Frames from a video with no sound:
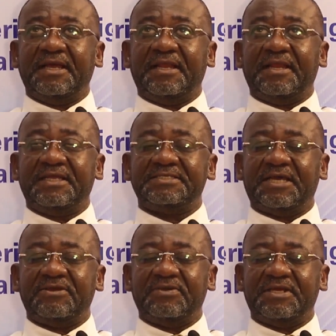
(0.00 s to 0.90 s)
a
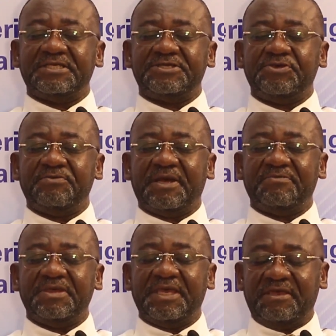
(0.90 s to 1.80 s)
lecture known as
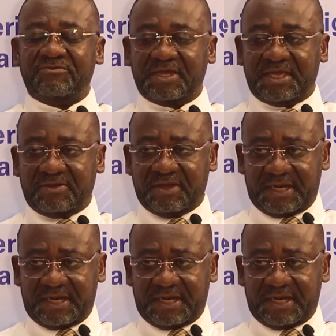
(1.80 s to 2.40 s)
Human Behavior in